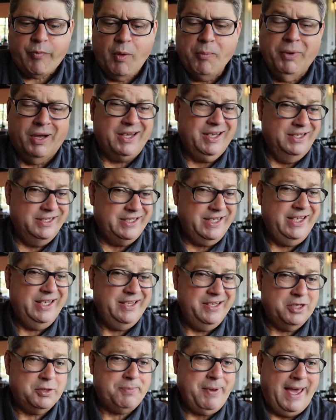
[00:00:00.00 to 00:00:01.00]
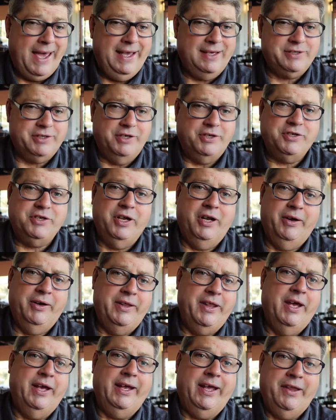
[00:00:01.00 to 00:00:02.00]
Because in this passage, you know,
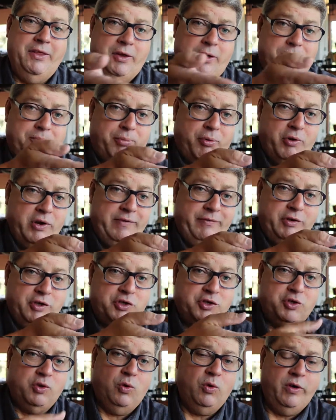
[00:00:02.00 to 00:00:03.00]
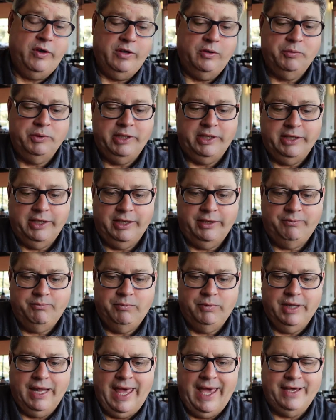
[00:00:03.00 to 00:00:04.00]
in the previous story that we did
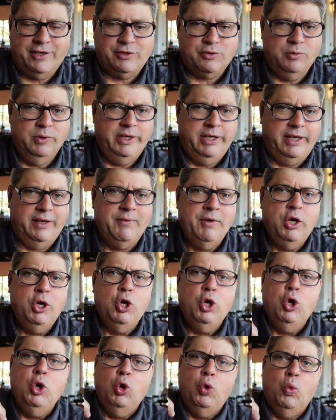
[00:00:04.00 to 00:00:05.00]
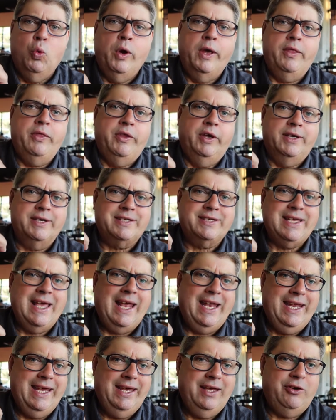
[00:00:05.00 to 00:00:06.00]
last week, when the
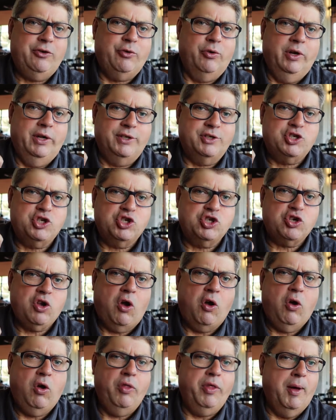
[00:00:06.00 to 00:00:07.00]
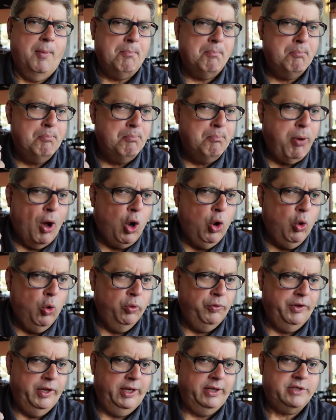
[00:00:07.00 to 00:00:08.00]
Sanhedrin saw the
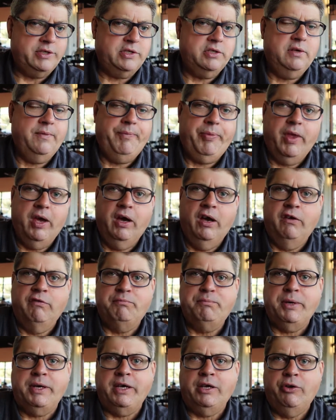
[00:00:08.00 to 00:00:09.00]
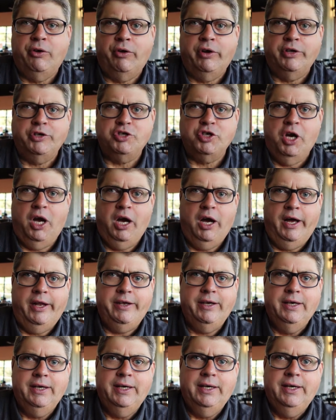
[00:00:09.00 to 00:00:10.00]
boldness of Peter and John,
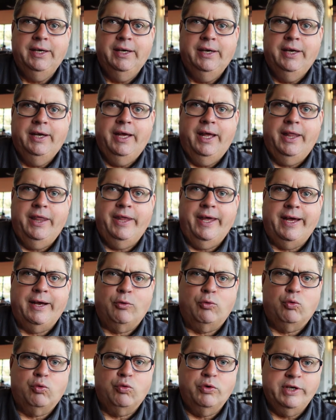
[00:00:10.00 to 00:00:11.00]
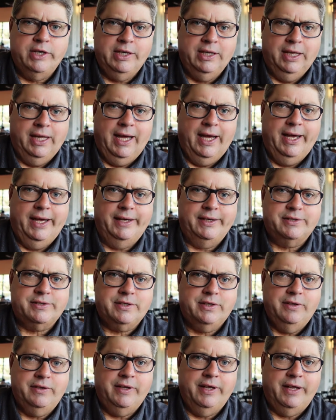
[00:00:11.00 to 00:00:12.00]
they
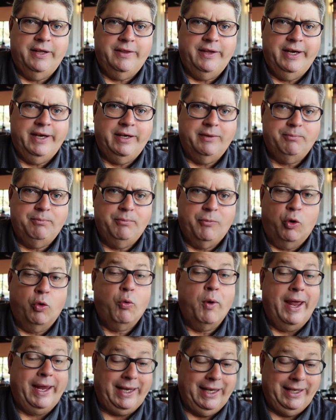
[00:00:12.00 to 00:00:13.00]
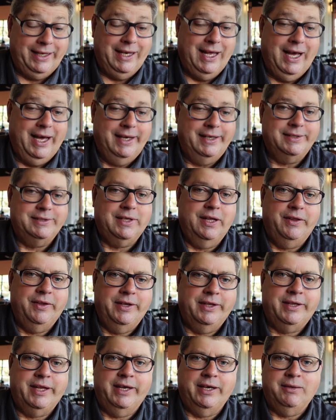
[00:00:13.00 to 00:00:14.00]
realized that they had, or recognized
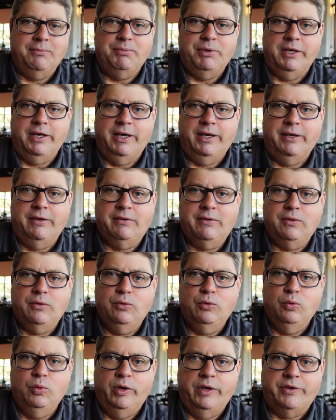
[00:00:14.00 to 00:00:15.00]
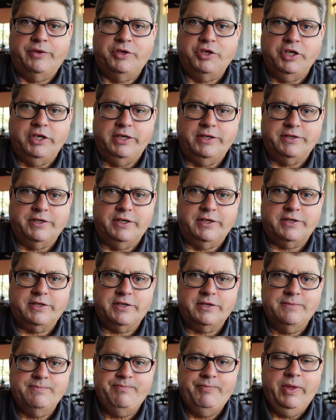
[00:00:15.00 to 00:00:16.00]
that they had been with Jesus.